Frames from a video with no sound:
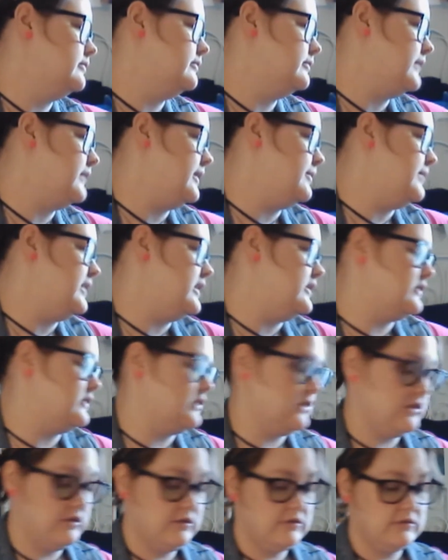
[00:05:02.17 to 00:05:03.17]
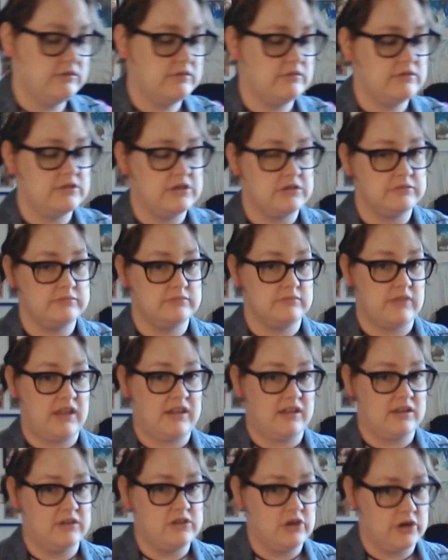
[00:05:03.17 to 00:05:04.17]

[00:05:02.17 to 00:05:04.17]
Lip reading: Might be easier. So I got a